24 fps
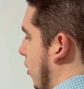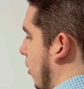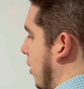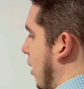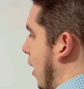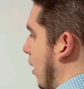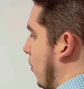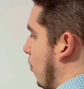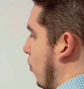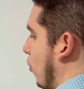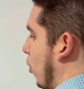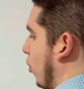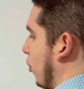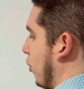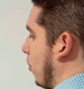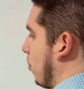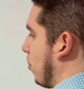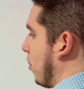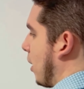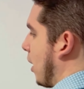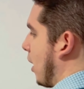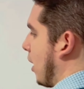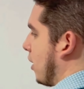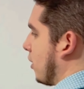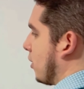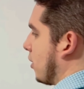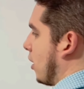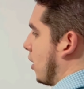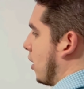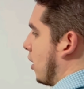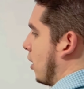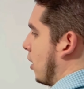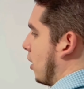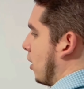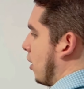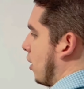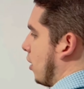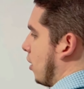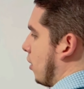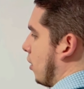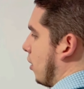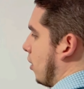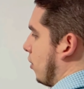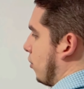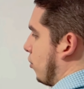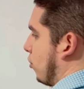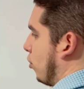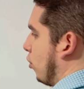that multiplies
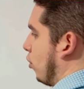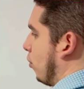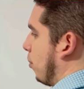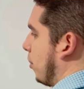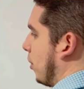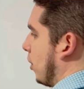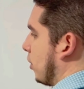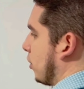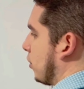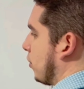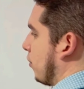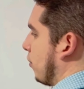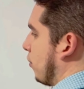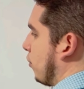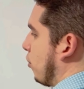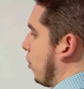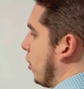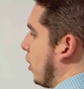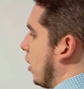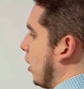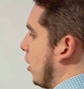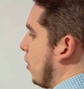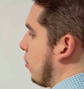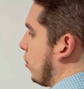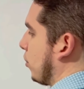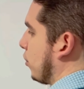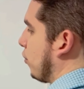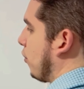2 plus 3 equals